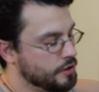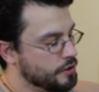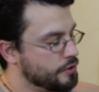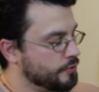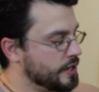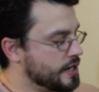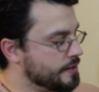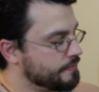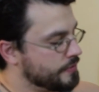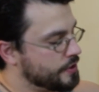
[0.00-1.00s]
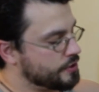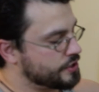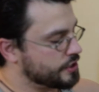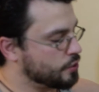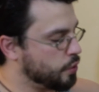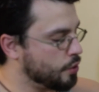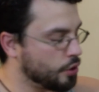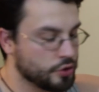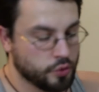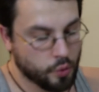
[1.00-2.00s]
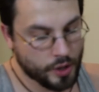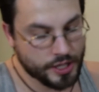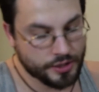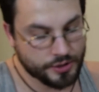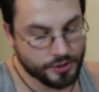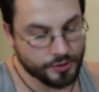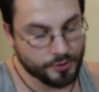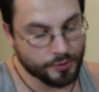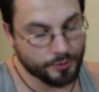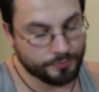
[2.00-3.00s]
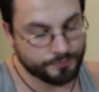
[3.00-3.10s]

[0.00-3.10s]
Three, there's this quote on 22.